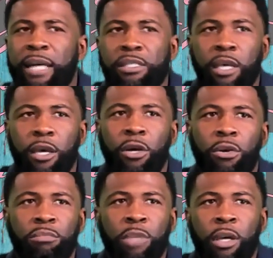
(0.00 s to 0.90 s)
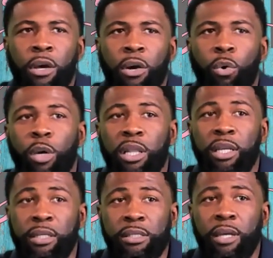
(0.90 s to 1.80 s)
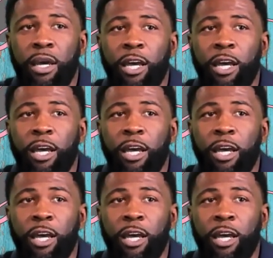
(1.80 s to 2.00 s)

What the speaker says: sell, or lease.